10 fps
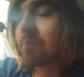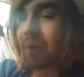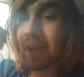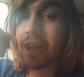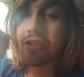
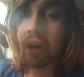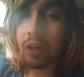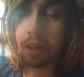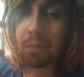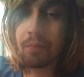But it's
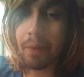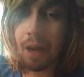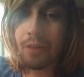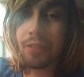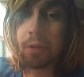all
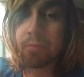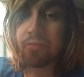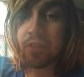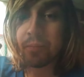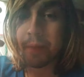about the
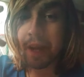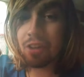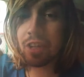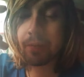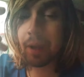
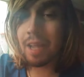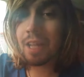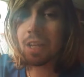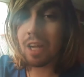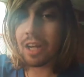
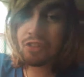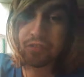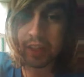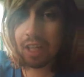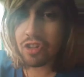pagan gods of
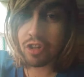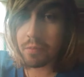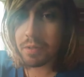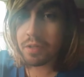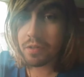
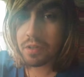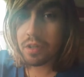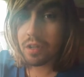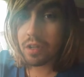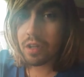Egypt.
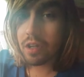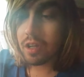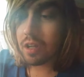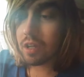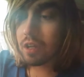
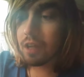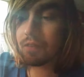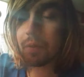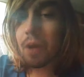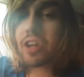If
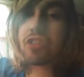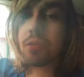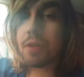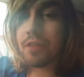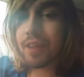you watch the
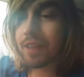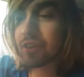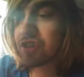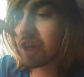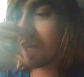movie,
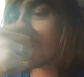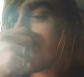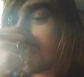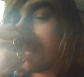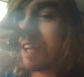there's
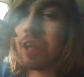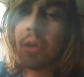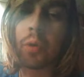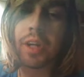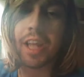like a
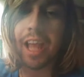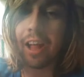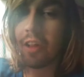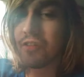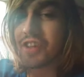corny
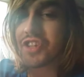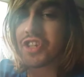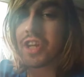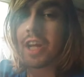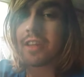
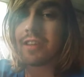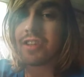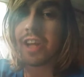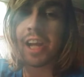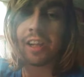
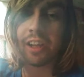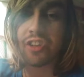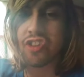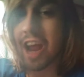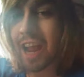Elvis-style
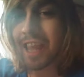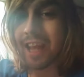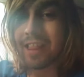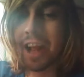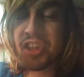
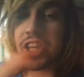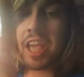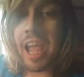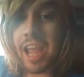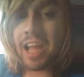jacket that's
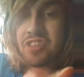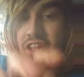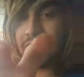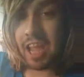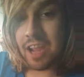gay, has the
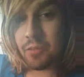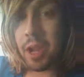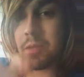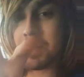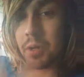gay
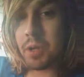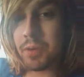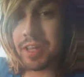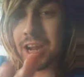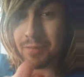rainbow
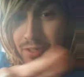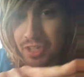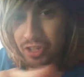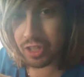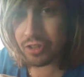going down, but
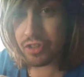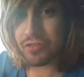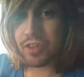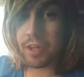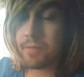says
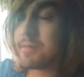Lucifer.